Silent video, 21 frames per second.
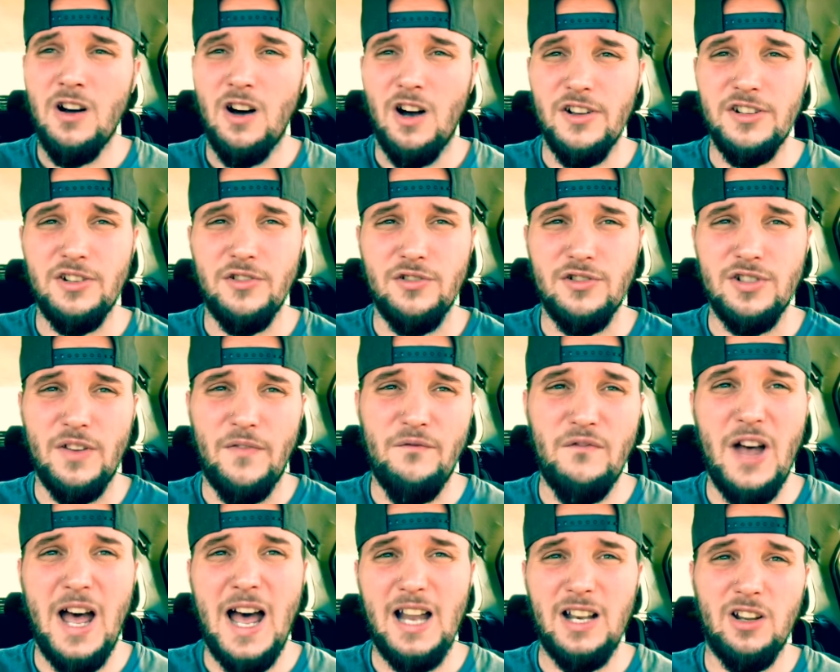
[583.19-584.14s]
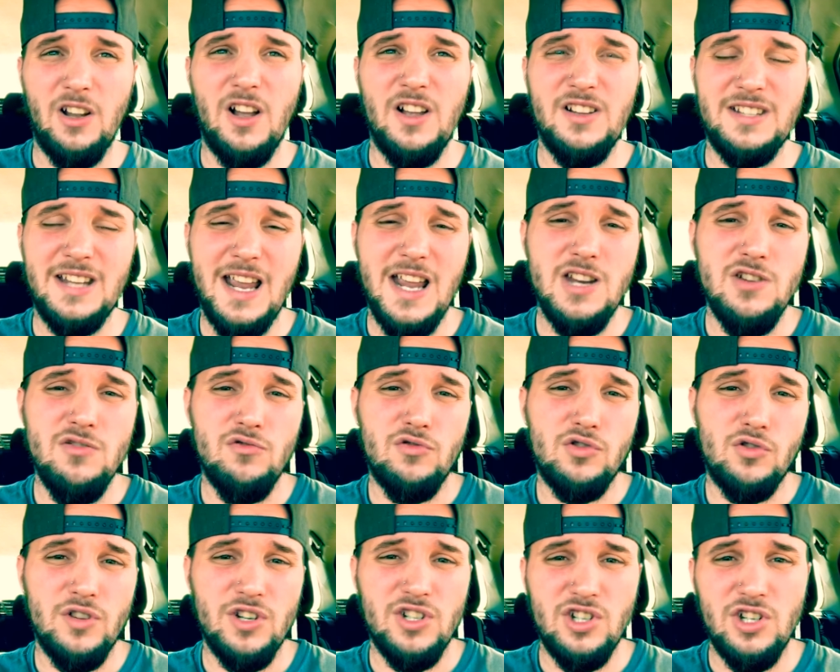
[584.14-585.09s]
Also, there's a fat loss and
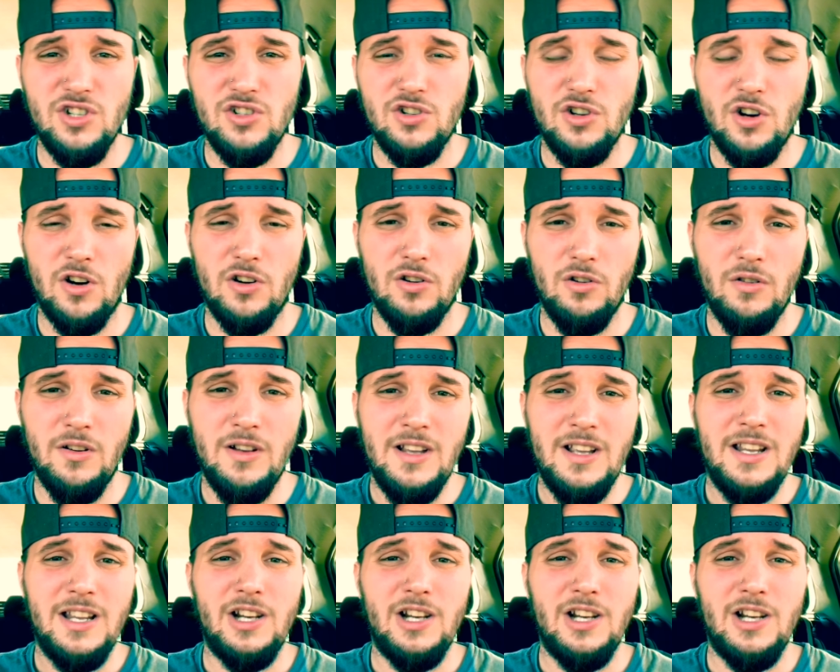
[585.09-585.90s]
nutrition journal.